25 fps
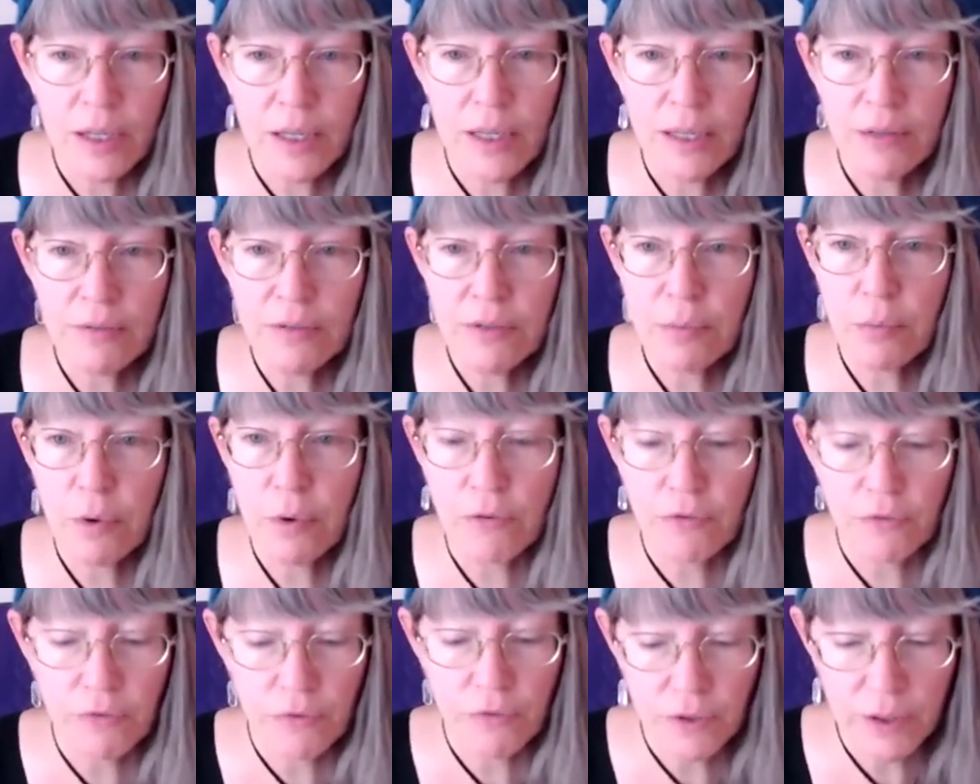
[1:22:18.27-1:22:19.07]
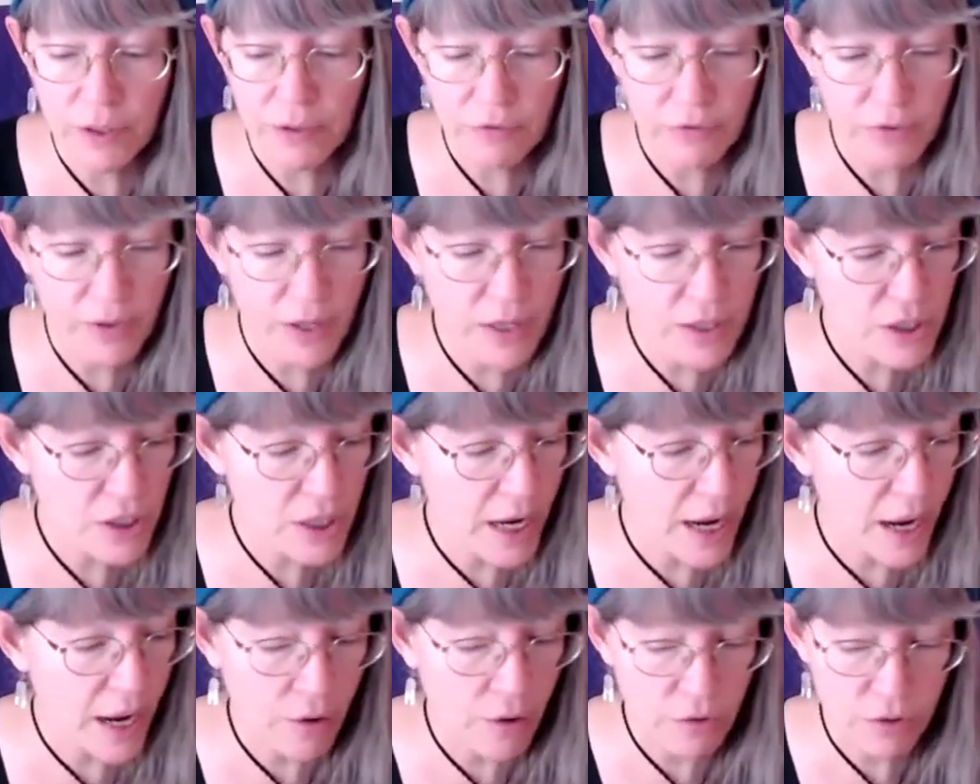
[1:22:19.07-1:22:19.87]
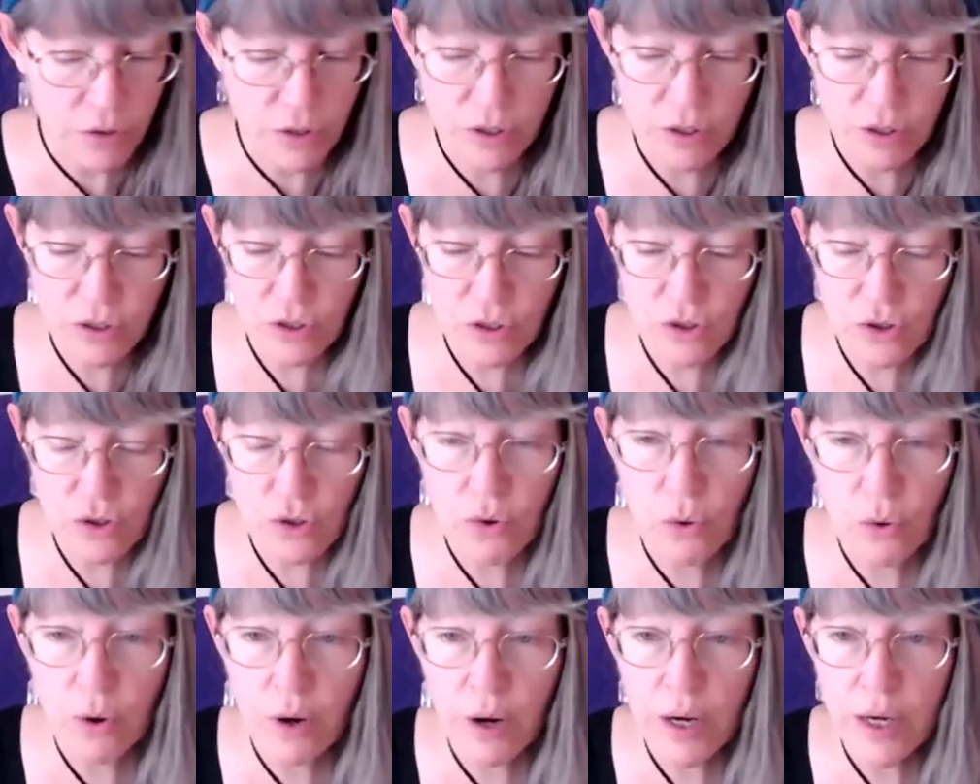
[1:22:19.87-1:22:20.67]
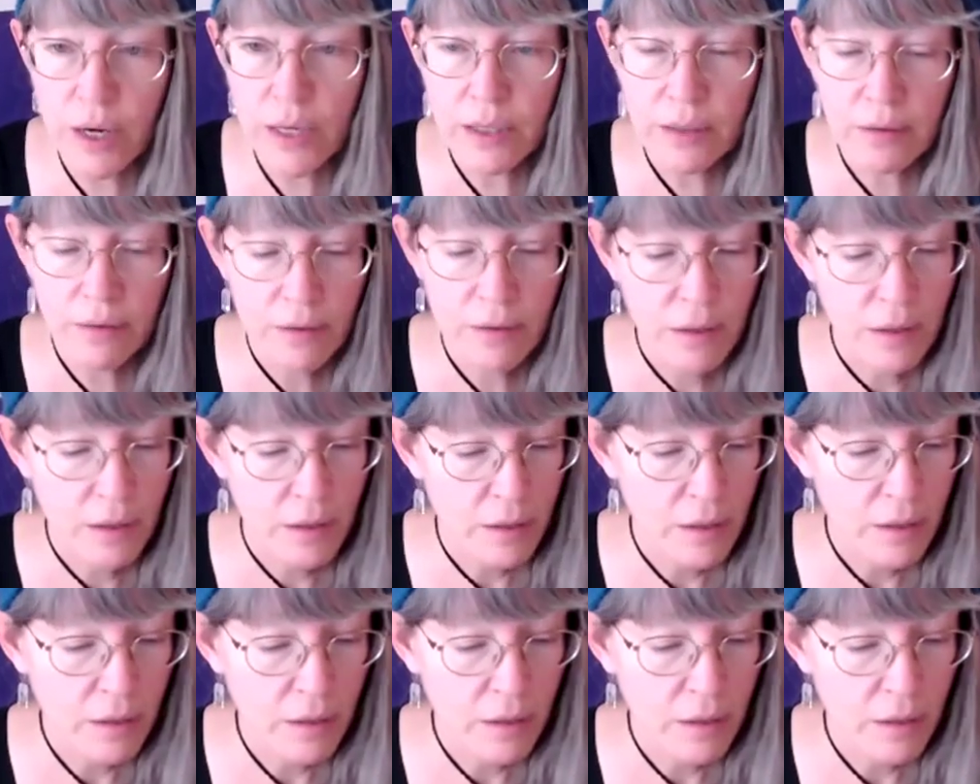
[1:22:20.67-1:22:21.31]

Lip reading: It gives a more fully fleshed out story